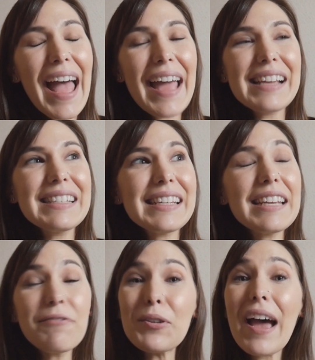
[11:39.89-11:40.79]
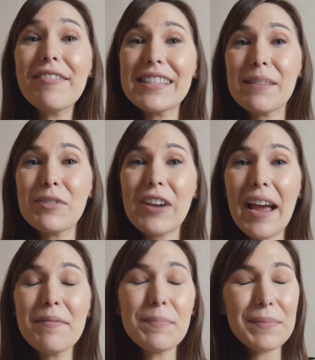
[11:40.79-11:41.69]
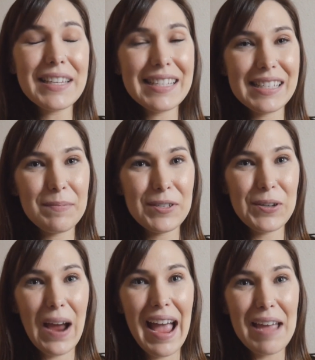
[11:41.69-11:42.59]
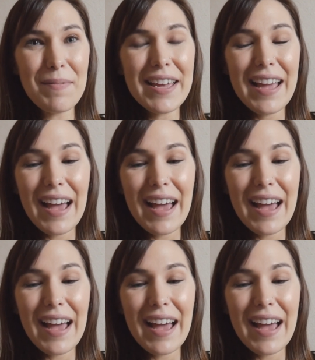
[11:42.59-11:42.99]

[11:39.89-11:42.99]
and if you haven't subscribed, please subscribe.